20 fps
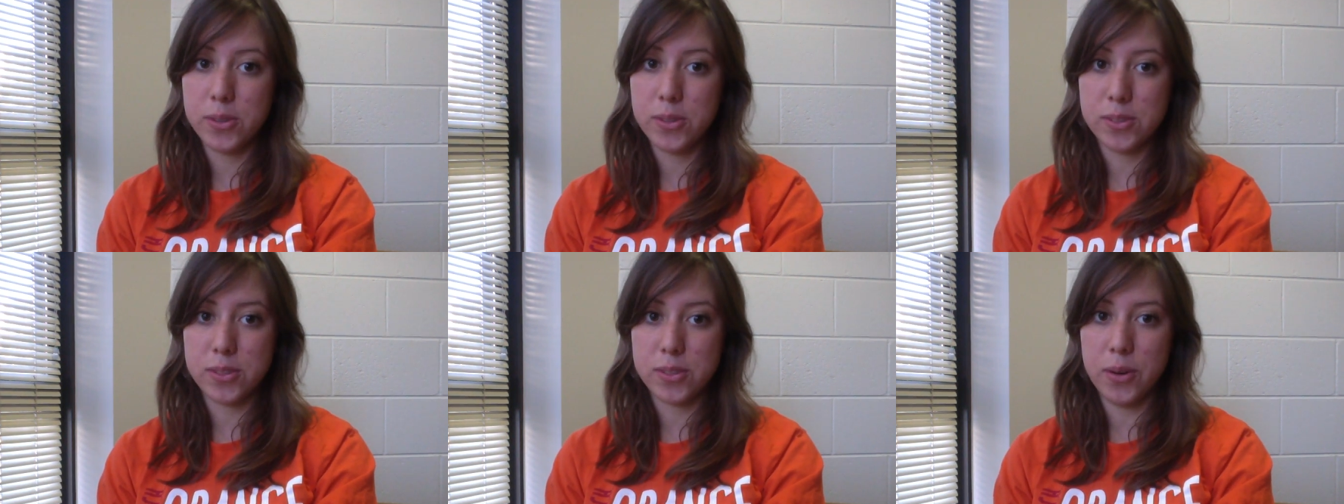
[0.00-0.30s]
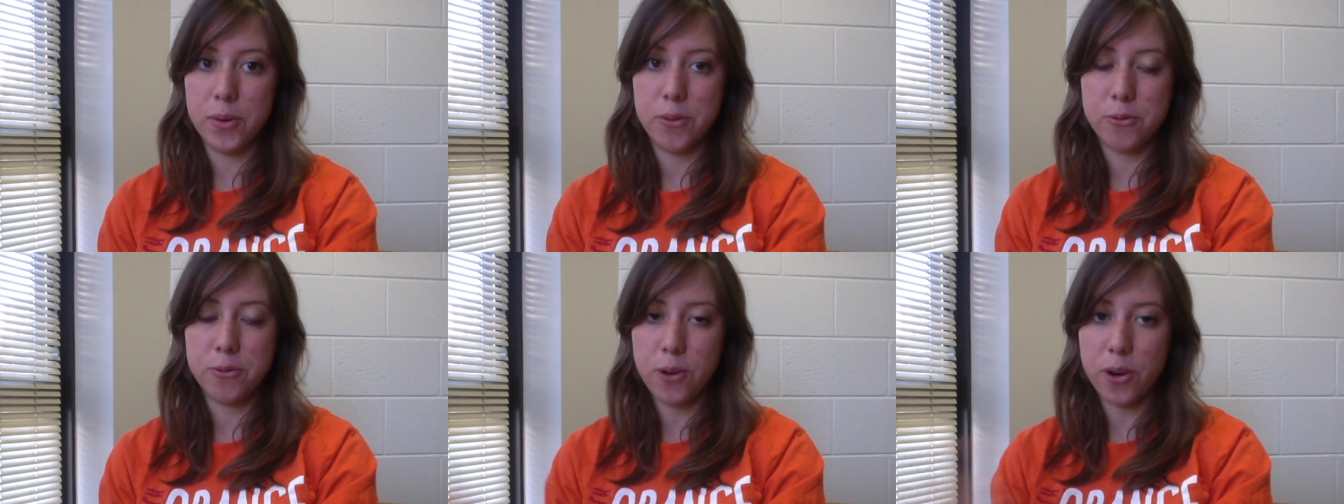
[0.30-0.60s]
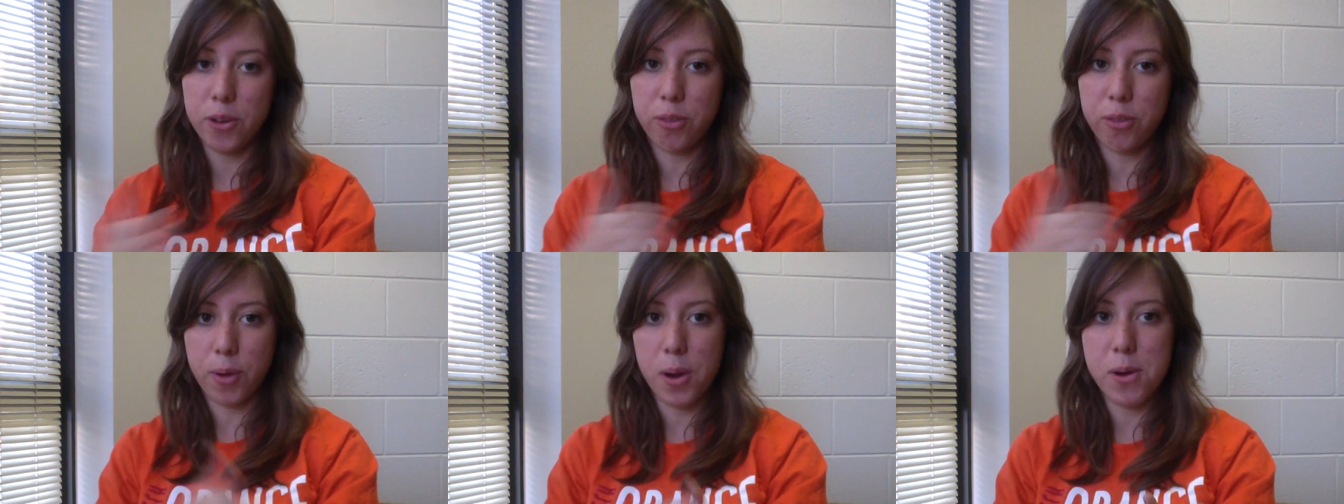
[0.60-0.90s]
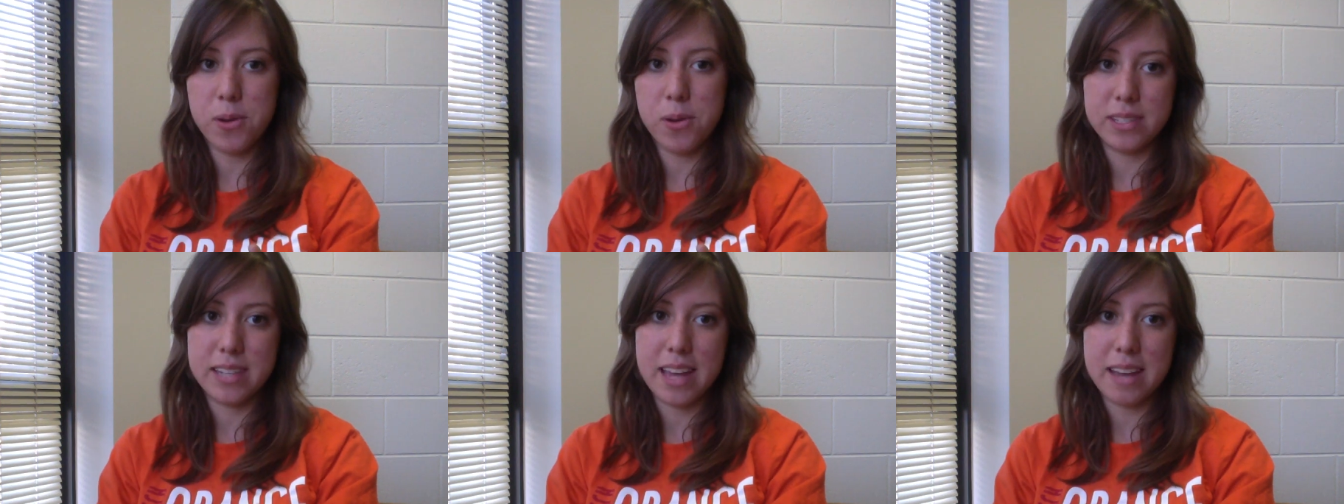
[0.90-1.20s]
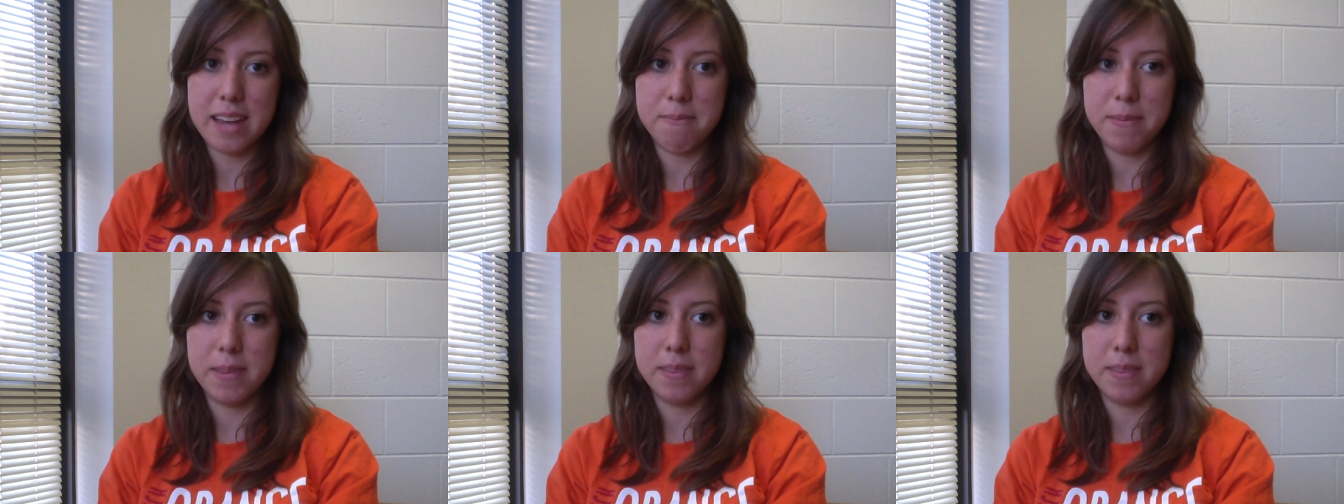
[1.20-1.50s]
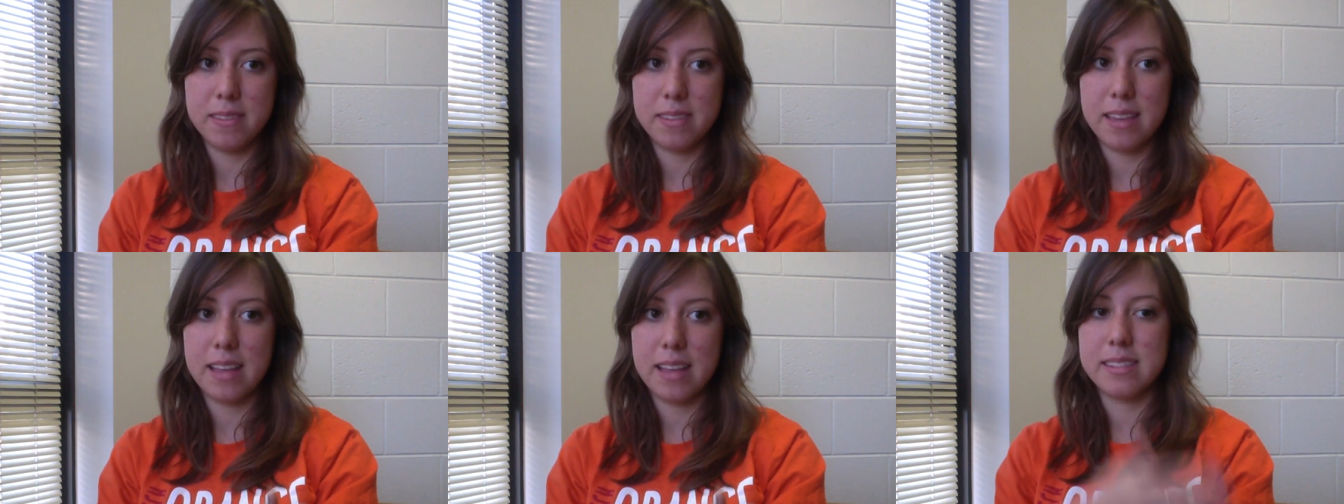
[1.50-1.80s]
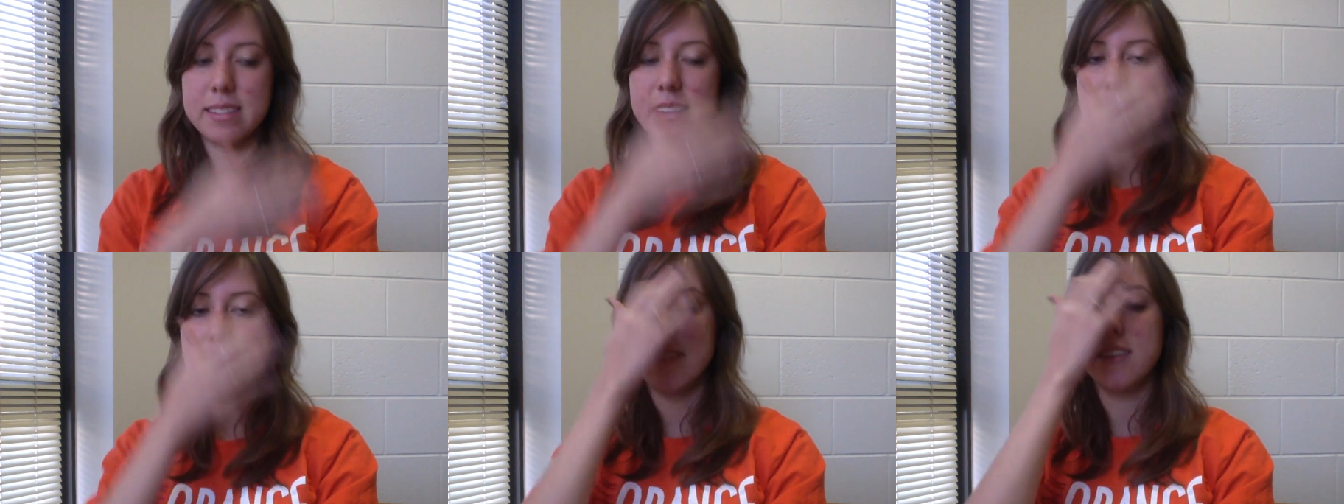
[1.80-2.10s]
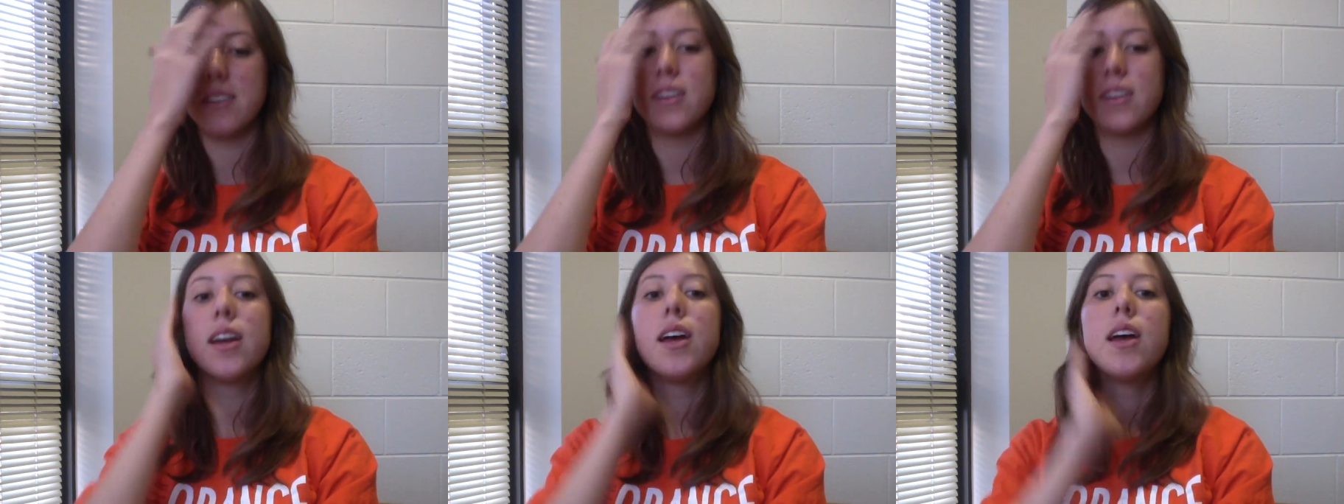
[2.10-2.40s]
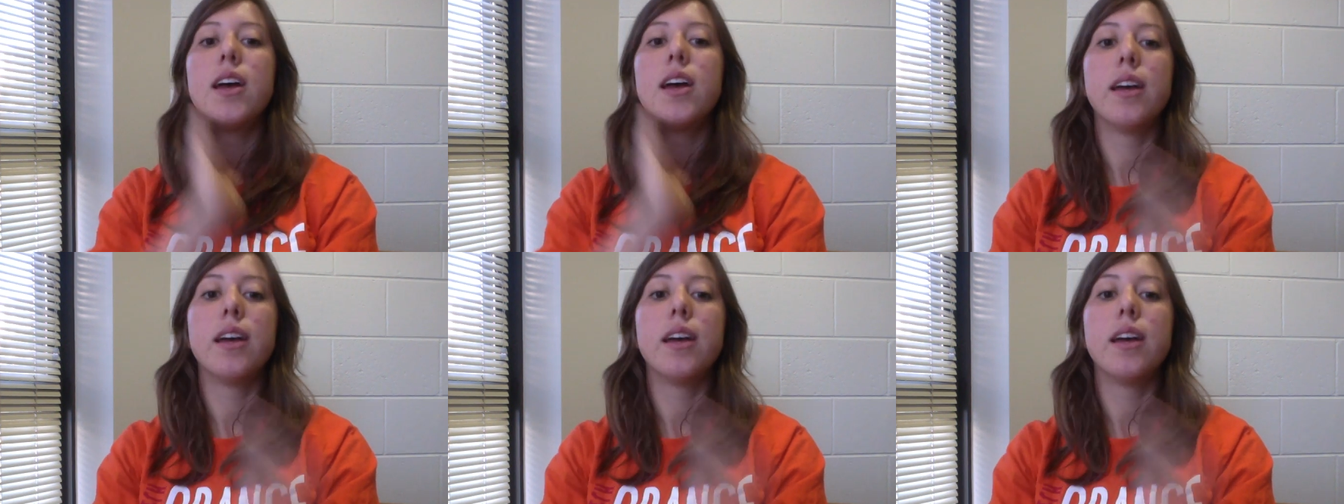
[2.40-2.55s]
So 4th row, dead center.